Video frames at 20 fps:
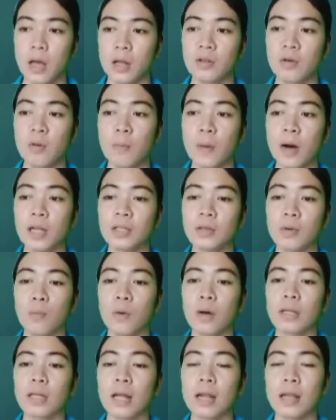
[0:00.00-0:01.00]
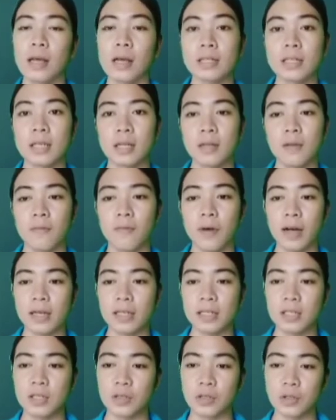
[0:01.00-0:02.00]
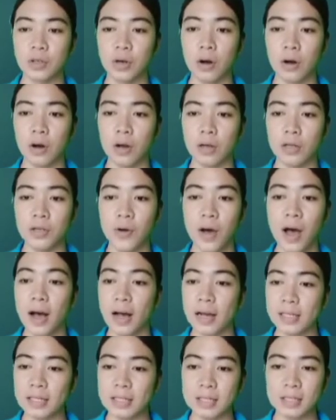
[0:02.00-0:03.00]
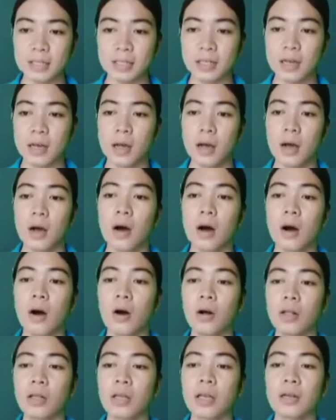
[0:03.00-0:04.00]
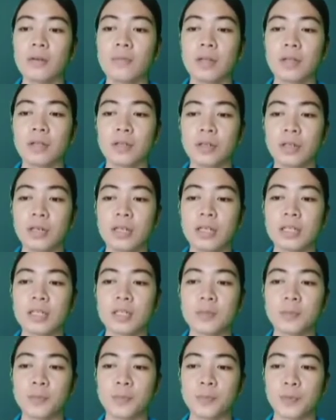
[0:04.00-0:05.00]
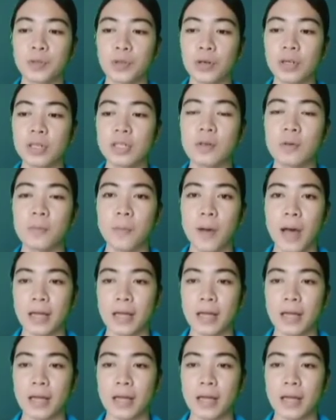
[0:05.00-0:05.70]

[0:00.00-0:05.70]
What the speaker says: No matter what Alexa device you ask, all can return this source of